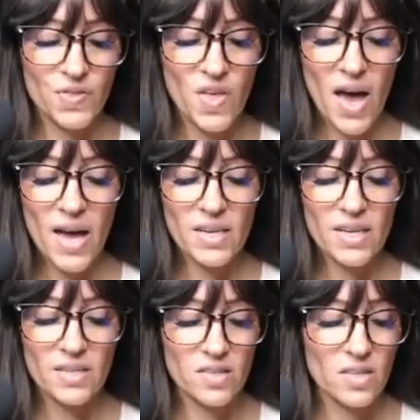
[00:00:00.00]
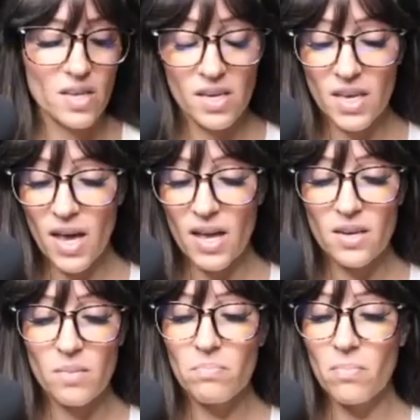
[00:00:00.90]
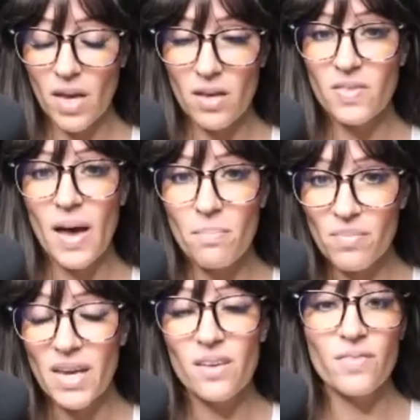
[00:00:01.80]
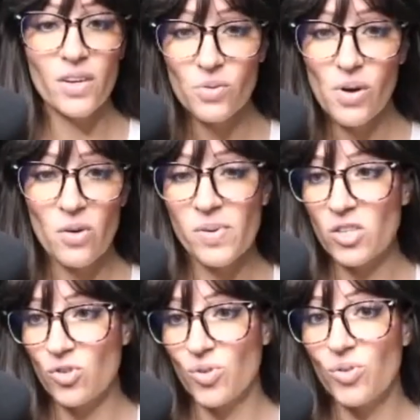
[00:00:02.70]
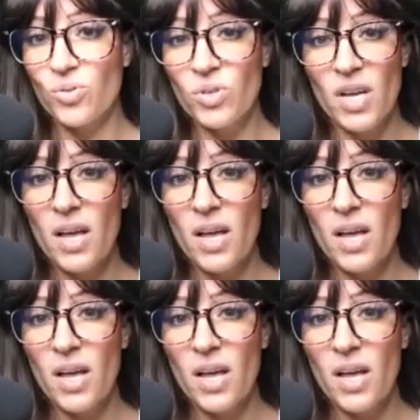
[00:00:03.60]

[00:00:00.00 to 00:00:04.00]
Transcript: that again, may, that may very well be true,